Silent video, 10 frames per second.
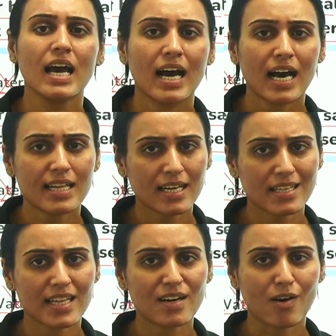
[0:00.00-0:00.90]

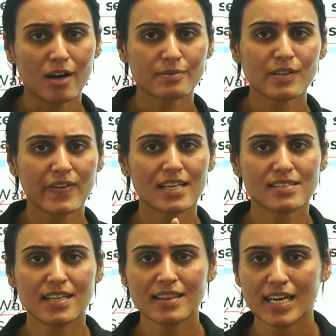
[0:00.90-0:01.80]
another
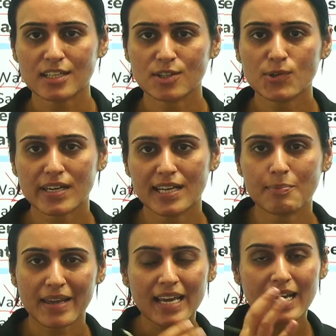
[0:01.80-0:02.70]
observation that you tell
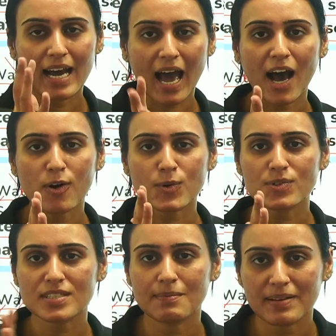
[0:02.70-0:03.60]
me how to
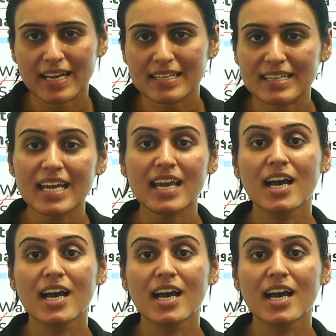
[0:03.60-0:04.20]
separate the